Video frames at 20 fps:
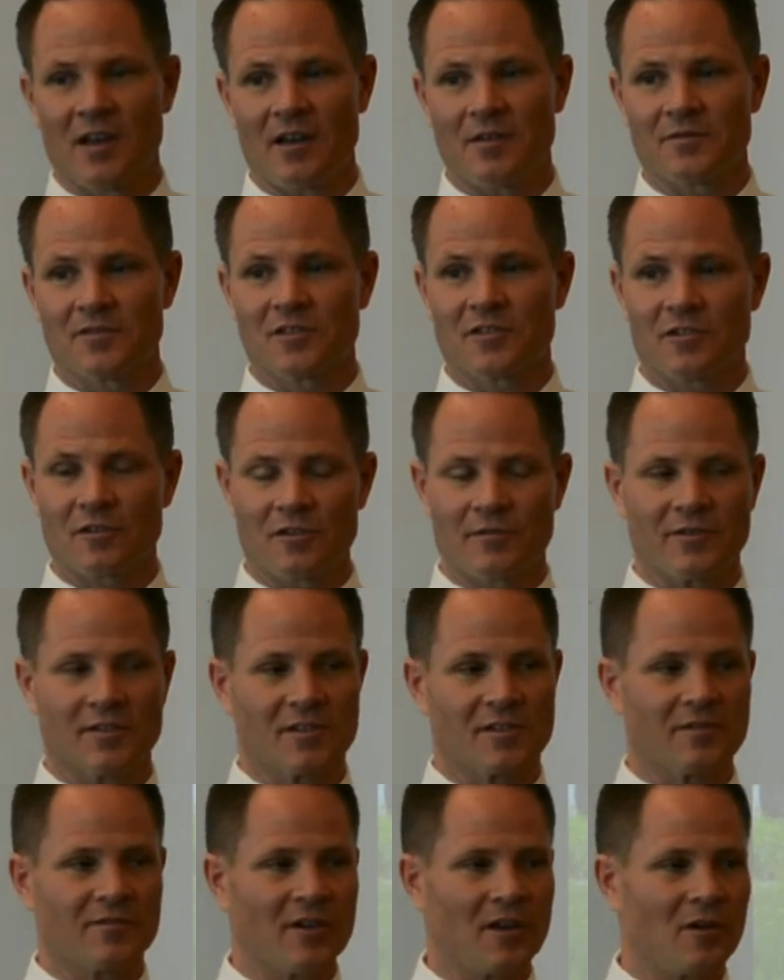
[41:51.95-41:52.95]
of
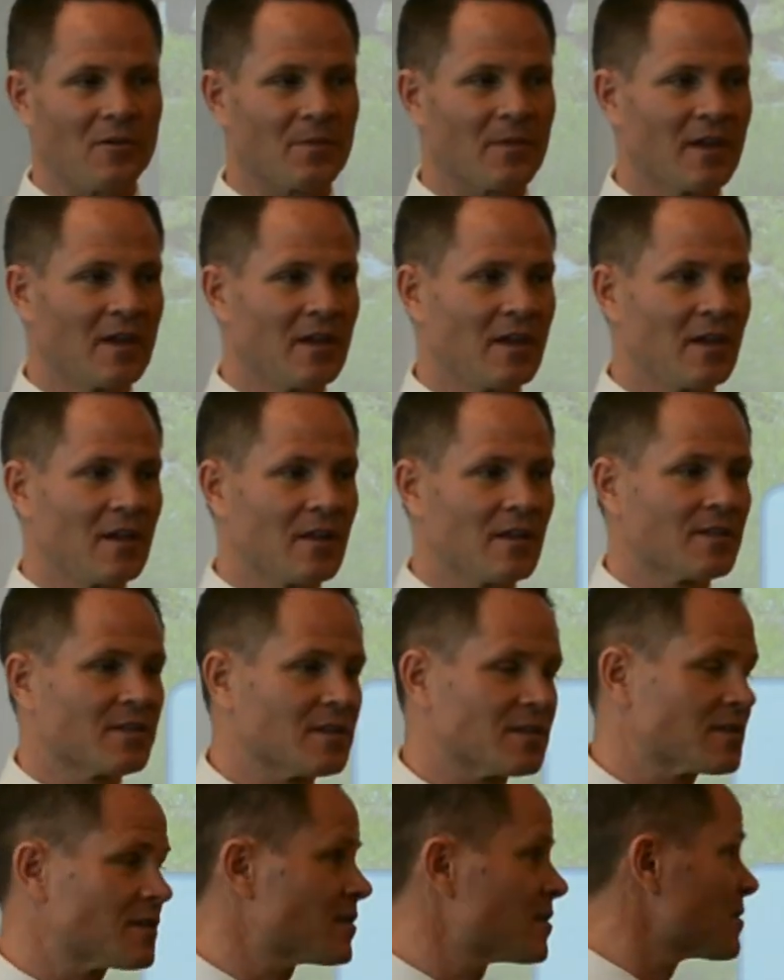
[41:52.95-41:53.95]
service, of help.
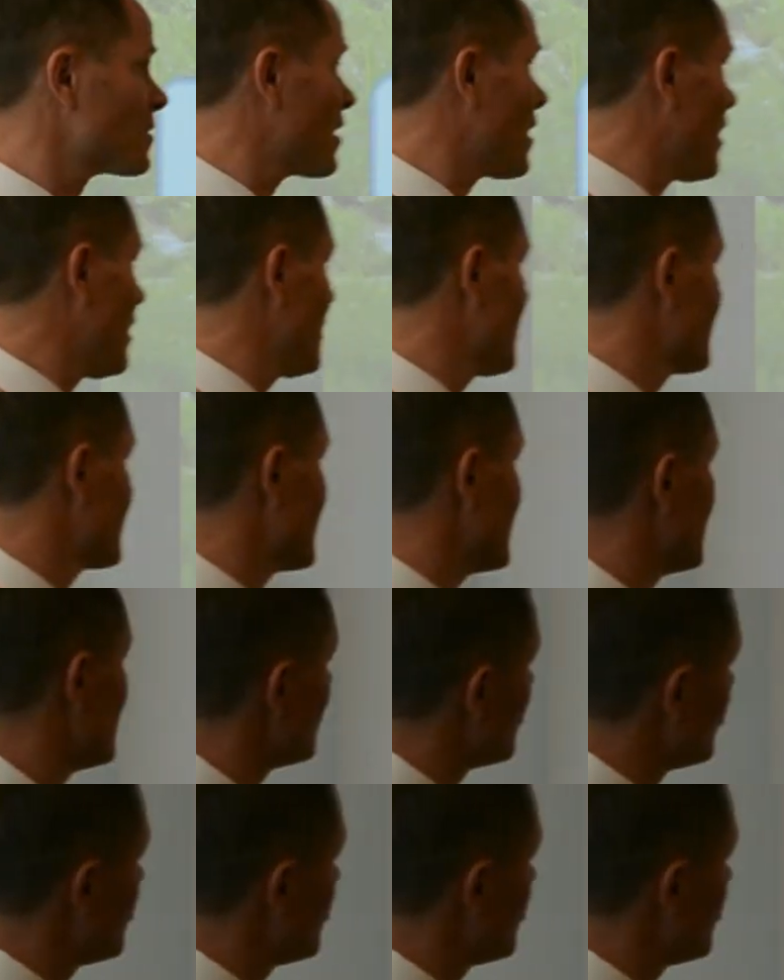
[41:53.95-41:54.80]
This is called the